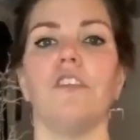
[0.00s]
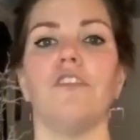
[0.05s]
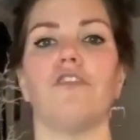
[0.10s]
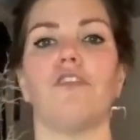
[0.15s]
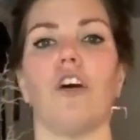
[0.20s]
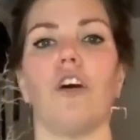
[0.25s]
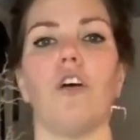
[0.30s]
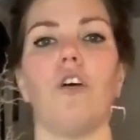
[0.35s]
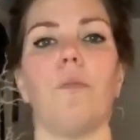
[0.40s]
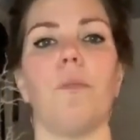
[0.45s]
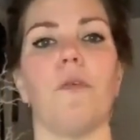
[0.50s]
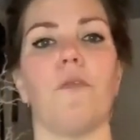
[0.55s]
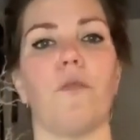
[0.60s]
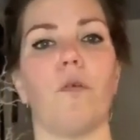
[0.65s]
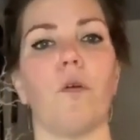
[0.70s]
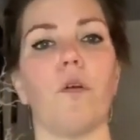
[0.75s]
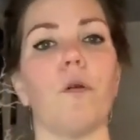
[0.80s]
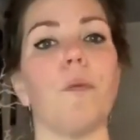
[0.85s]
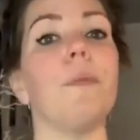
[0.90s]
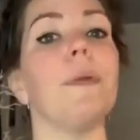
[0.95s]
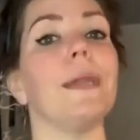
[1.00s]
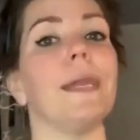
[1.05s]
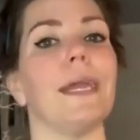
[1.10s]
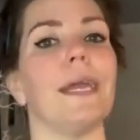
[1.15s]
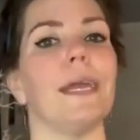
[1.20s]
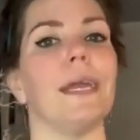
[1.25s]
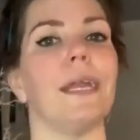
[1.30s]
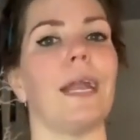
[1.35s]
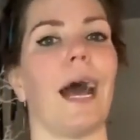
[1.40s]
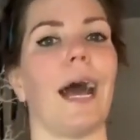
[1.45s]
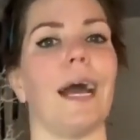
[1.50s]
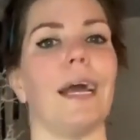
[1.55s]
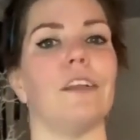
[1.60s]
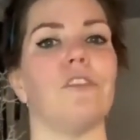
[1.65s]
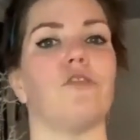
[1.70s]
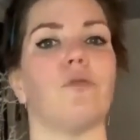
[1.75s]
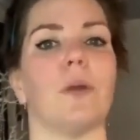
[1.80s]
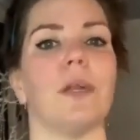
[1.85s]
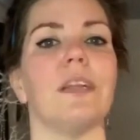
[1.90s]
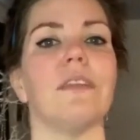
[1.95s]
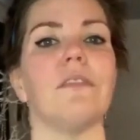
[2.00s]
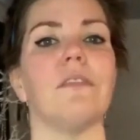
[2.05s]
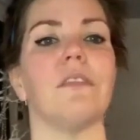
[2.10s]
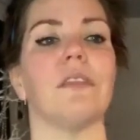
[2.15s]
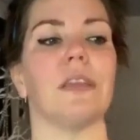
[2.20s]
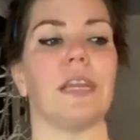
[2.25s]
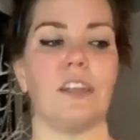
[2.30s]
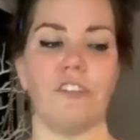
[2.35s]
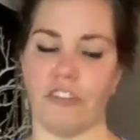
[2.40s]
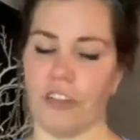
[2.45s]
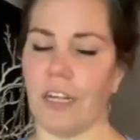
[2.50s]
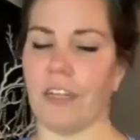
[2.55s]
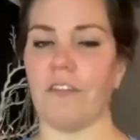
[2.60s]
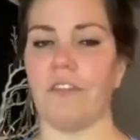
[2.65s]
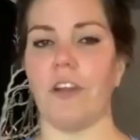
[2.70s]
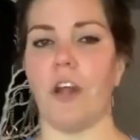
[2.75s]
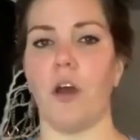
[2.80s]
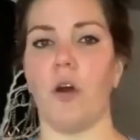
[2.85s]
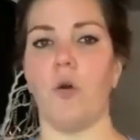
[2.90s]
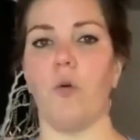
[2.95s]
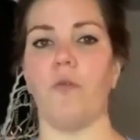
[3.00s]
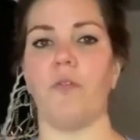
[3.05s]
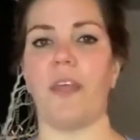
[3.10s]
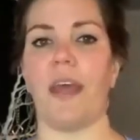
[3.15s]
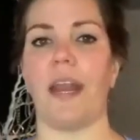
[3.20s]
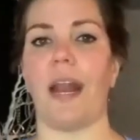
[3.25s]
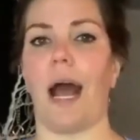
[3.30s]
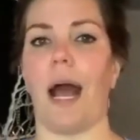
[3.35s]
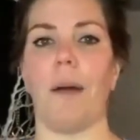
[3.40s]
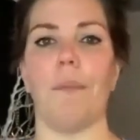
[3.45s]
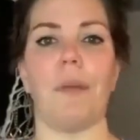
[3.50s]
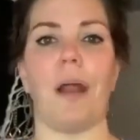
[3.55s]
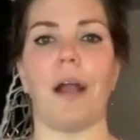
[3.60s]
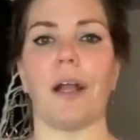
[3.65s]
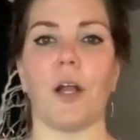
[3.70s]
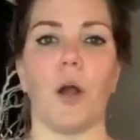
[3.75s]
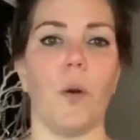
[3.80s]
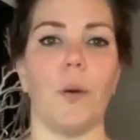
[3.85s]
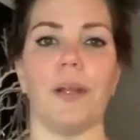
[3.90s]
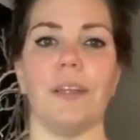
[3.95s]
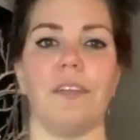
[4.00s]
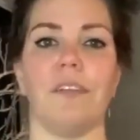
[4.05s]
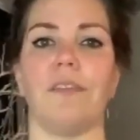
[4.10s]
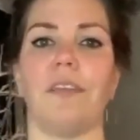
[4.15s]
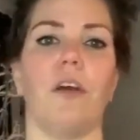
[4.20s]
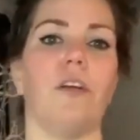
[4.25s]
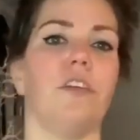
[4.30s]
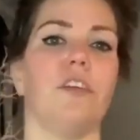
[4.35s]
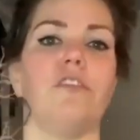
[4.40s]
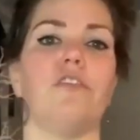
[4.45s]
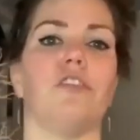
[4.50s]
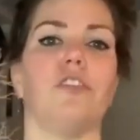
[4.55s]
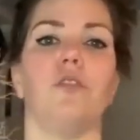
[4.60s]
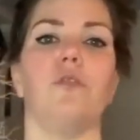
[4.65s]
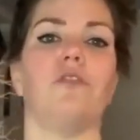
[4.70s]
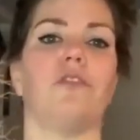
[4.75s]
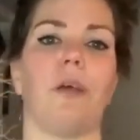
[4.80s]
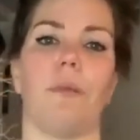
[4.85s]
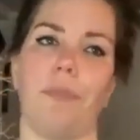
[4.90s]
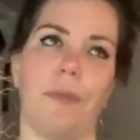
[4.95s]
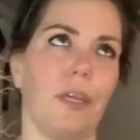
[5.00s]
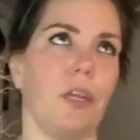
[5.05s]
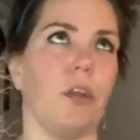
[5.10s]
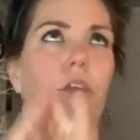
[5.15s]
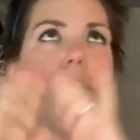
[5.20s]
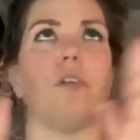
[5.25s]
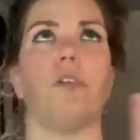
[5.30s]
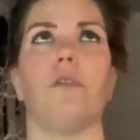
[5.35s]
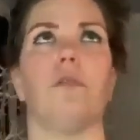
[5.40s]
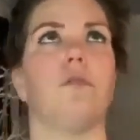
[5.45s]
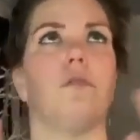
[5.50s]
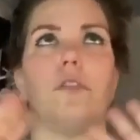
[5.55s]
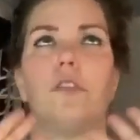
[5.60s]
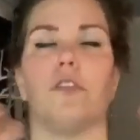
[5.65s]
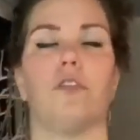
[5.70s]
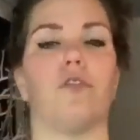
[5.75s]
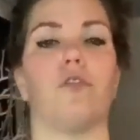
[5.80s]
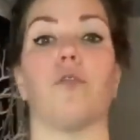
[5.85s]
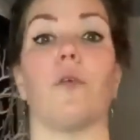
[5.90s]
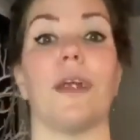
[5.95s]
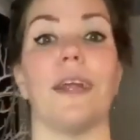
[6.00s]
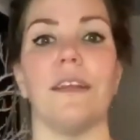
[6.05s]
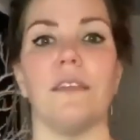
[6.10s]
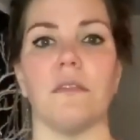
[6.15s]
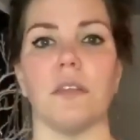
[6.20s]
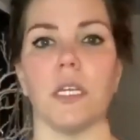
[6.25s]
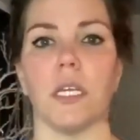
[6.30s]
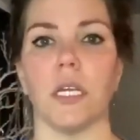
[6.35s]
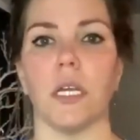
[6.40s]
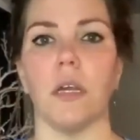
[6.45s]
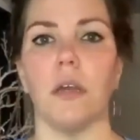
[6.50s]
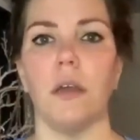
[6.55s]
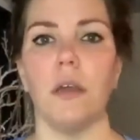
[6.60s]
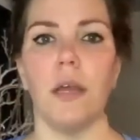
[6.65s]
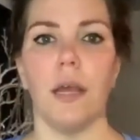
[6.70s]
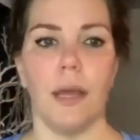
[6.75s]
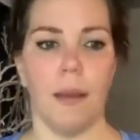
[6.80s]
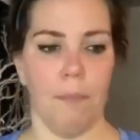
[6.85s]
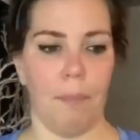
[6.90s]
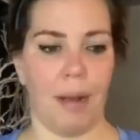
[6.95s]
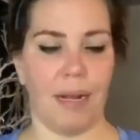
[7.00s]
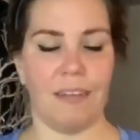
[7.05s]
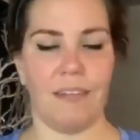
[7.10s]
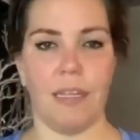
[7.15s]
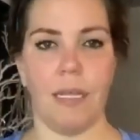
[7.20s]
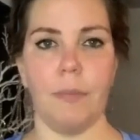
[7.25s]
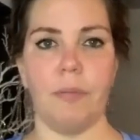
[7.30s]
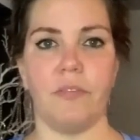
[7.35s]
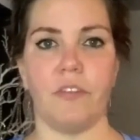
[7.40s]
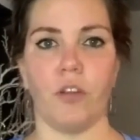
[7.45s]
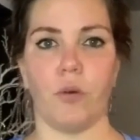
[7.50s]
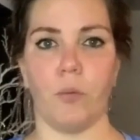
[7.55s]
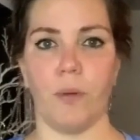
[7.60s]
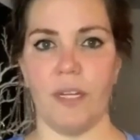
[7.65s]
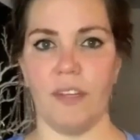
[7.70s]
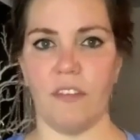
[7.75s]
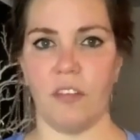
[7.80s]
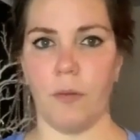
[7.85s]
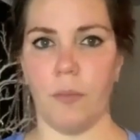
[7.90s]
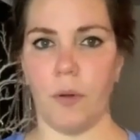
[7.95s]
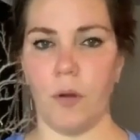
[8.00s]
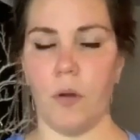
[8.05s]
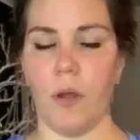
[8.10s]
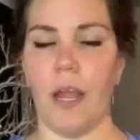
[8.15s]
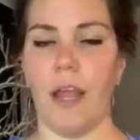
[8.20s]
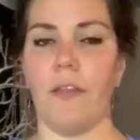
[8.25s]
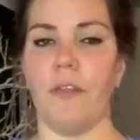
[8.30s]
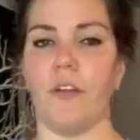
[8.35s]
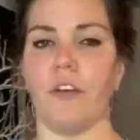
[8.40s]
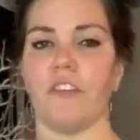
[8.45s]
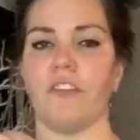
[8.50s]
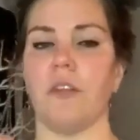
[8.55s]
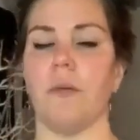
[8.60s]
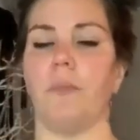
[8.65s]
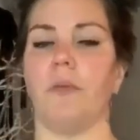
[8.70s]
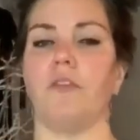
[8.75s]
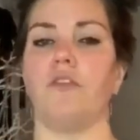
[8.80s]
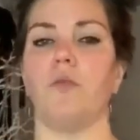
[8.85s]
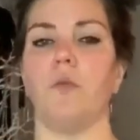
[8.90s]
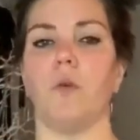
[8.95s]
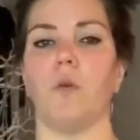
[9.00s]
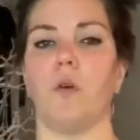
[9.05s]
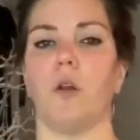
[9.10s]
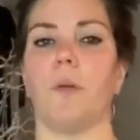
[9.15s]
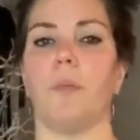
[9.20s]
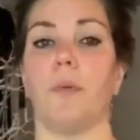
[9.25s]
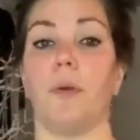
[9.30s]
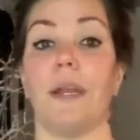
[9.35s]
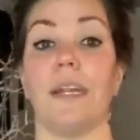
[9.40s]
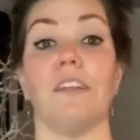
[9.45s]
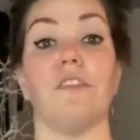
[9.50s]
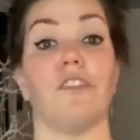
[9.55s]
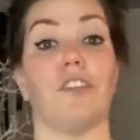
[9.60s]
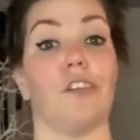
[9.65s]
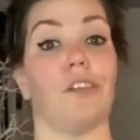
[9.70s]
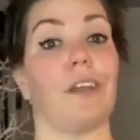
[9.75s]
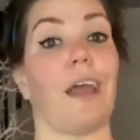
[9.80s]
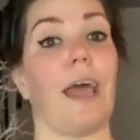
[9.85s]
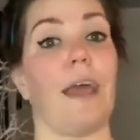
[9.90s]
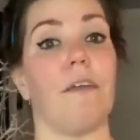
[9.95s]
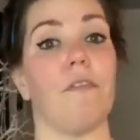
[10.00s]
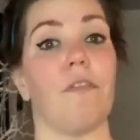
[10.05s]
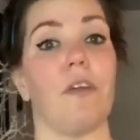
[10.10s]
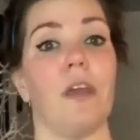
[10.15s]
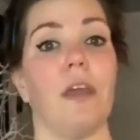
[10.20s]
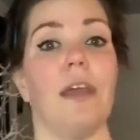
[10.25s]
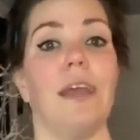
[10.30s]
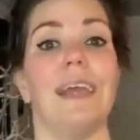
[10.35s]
So before we begin, I just want to let you guys know that I'm not going to tell you to do something crazy. My tips, they're reasonable and they're simple to incorporate into your life.